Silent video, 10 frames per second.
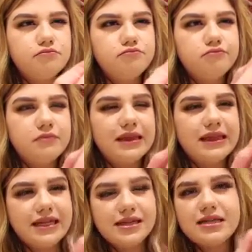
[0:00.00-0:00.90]

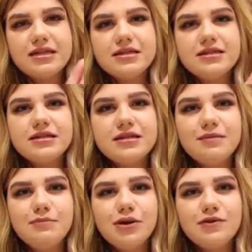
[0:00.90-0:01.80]
lengthens
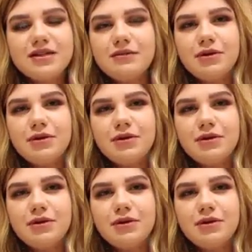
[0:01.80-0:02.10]
the most.